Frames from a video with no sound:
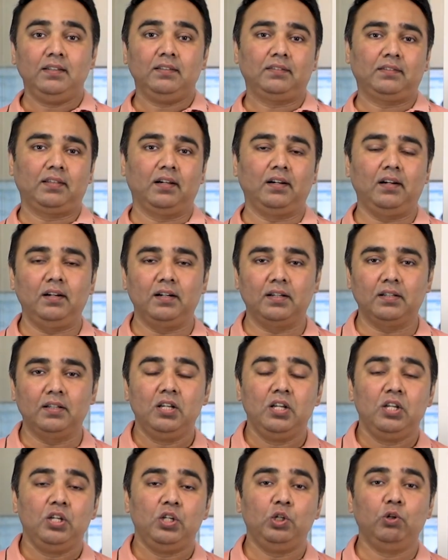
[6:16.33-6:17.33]
Third,
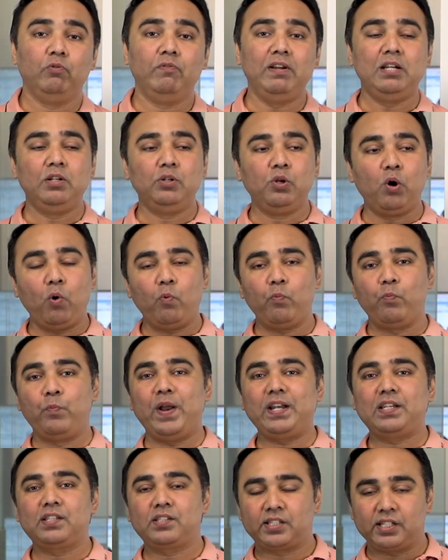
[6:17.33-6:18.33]
you will know
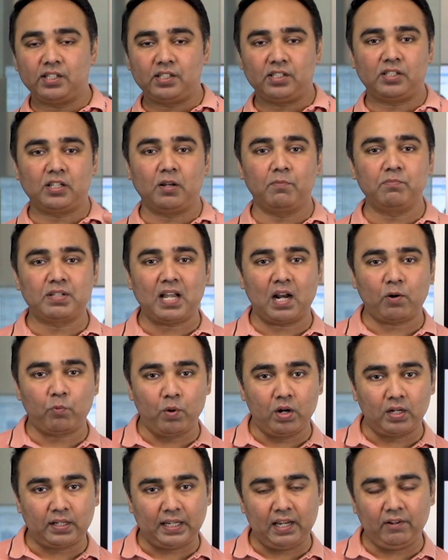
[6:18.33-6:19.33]
which systems are
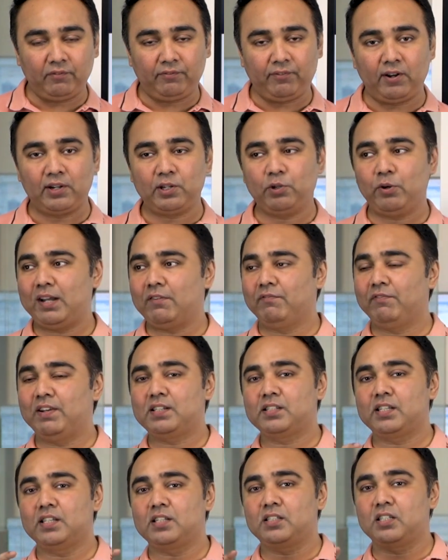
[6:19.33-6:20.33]
working for you and which
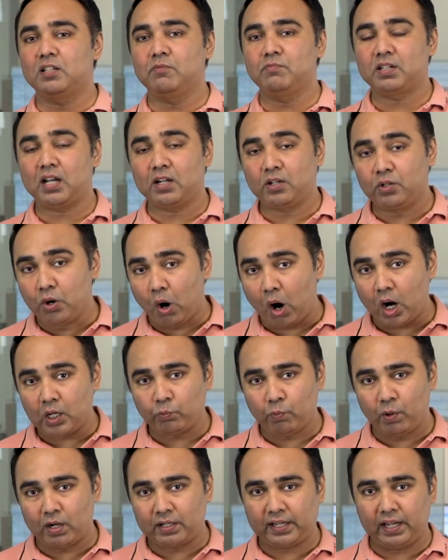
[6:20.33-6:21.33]
systems are not
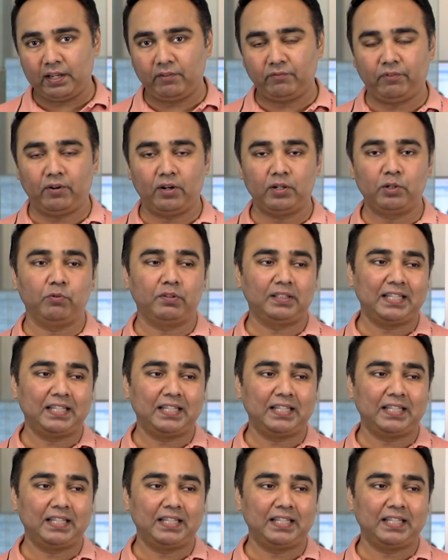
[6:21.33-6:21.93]
working for you.